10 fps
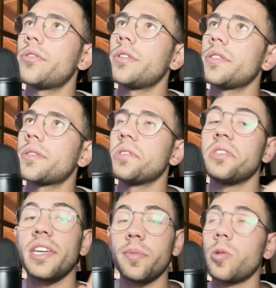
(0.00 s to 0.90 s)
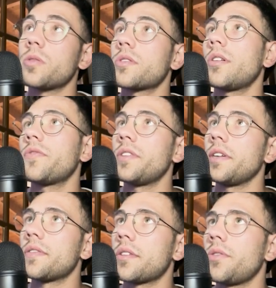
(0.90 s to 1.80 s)
is the tables of the
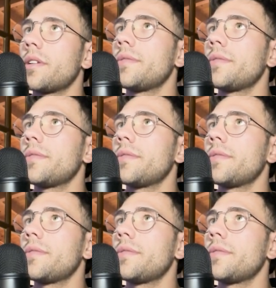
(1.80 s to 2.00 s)
SQL.